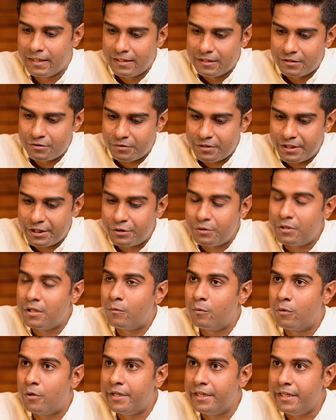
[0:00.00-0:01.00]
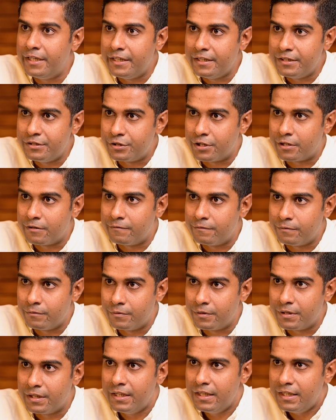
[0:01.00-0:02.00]
So they should avoid eating junk
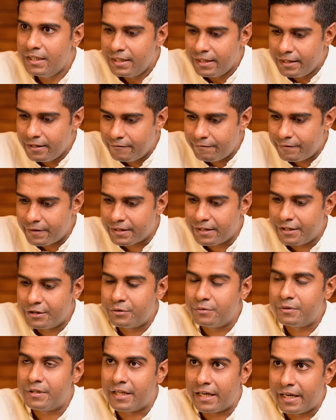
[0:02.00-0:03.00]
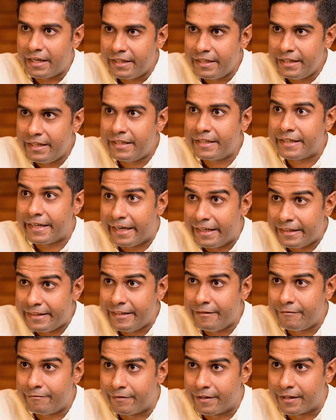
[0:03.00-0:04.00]
food. In fact, they should eat
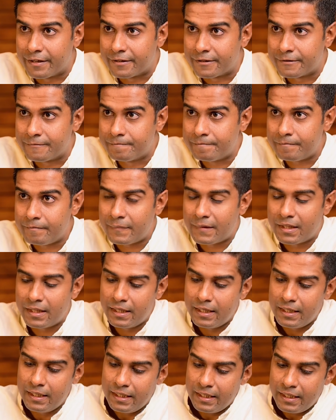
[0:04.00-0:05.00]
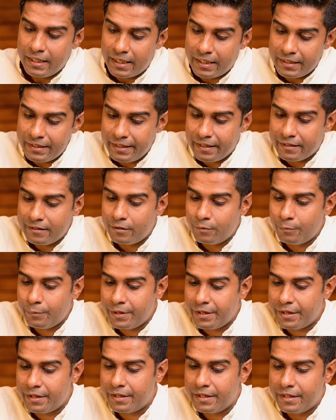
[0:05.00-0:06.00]
healthy fat. And the other
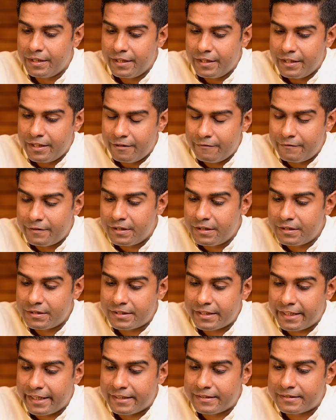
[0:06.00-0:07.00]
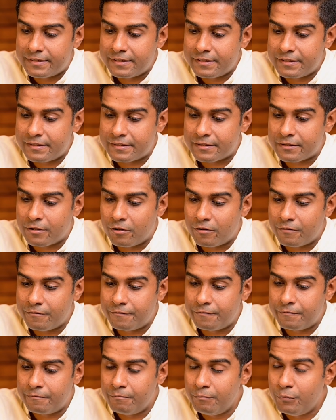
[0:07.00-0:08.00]
way, if there is excess
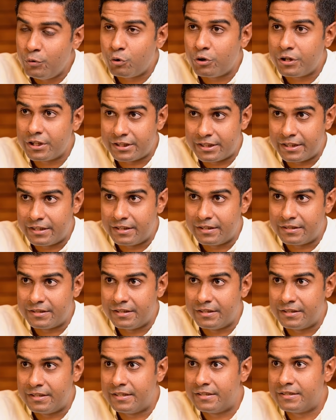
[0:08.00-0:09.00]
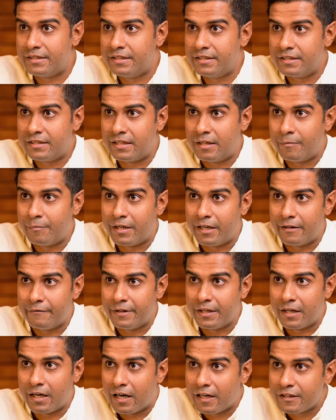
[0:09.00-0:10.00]
of mucus tendencies, they say that I'm
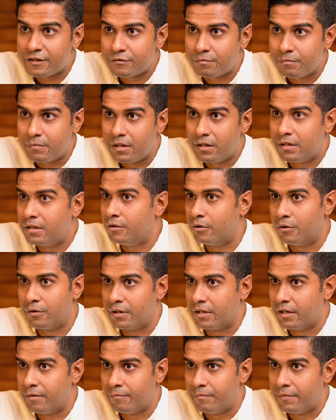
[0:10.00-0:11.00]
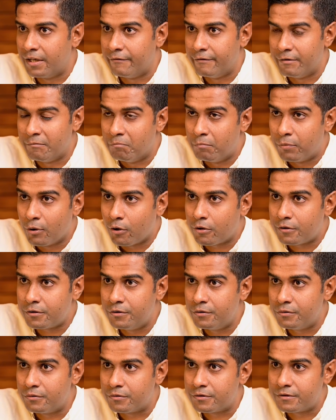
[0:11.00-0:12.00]
having asthma or I'm having blocked
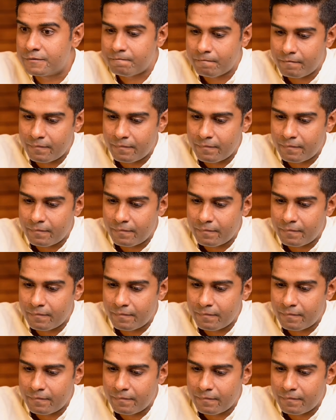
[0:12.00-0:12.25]
nose,